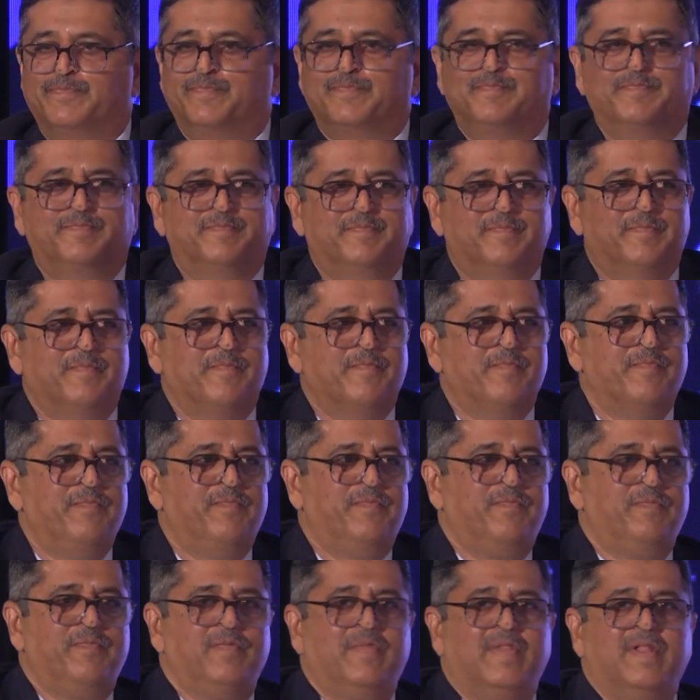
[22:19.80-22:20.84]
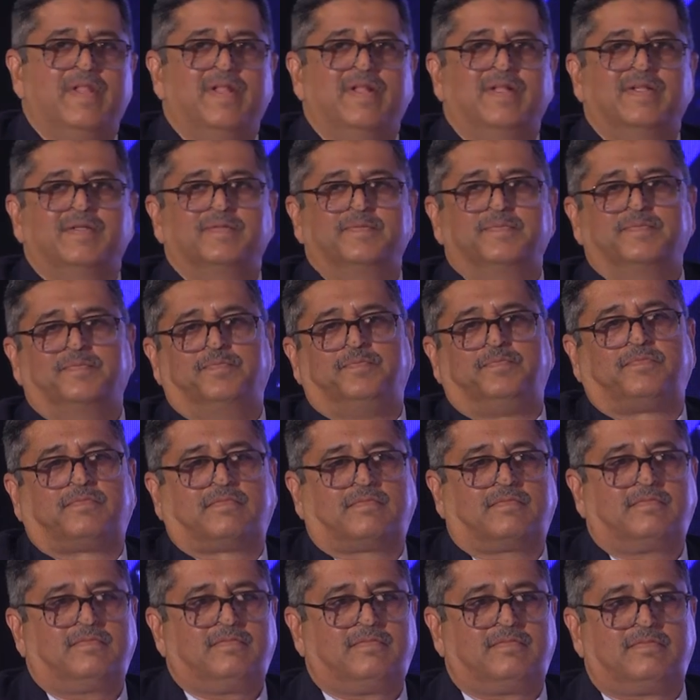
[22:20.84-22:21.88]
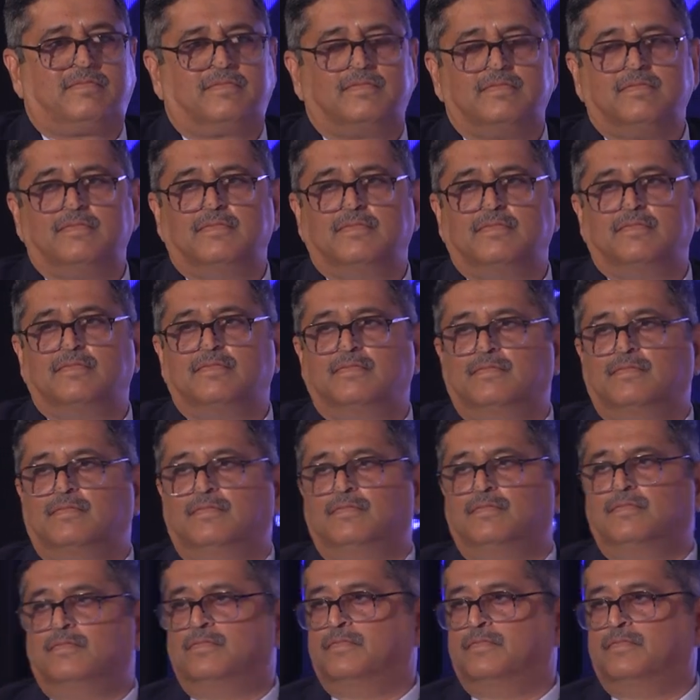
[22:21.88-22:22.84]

(no one is talking)